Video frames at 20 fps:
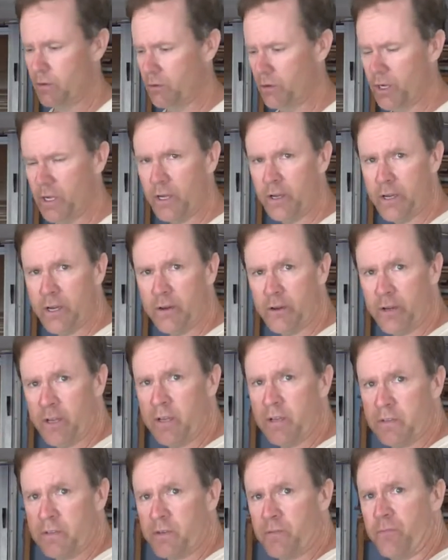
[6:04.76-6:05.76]
Well, here it
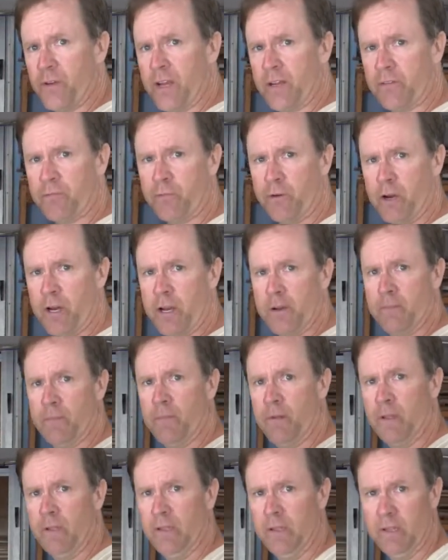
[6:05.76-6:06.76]
is, the face frame.
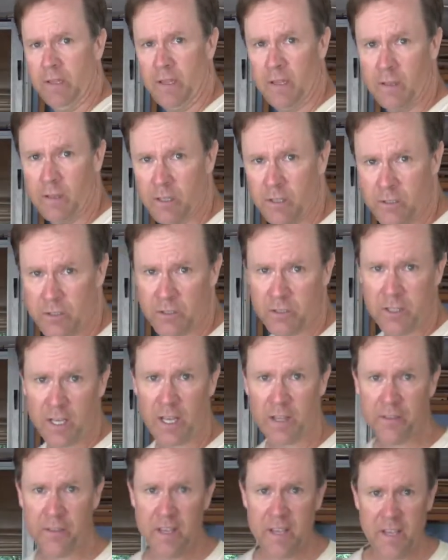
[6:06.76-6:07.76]
It looks just
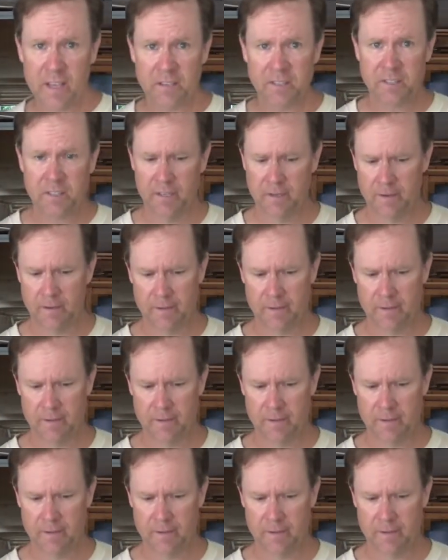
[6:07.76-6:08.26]
like this.